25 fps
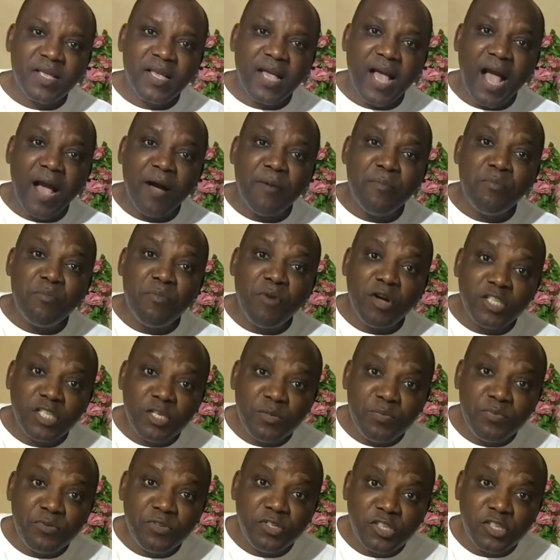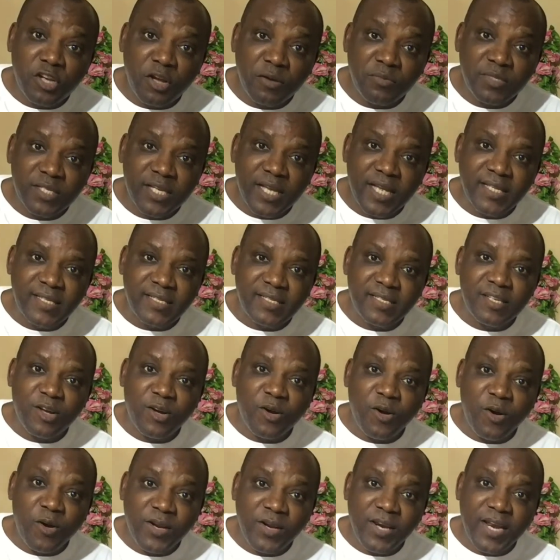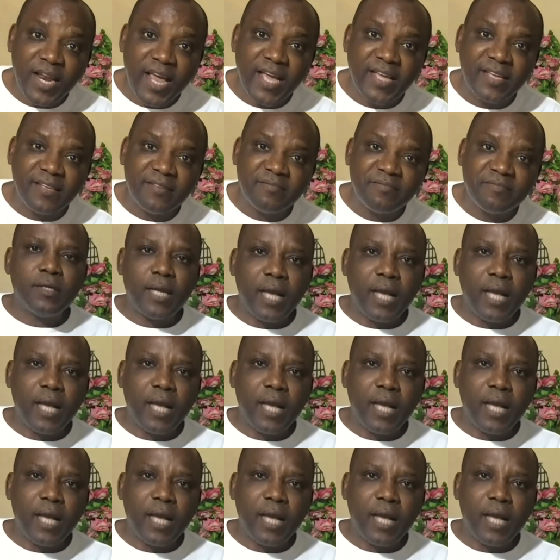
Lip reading: and multiple subjects online.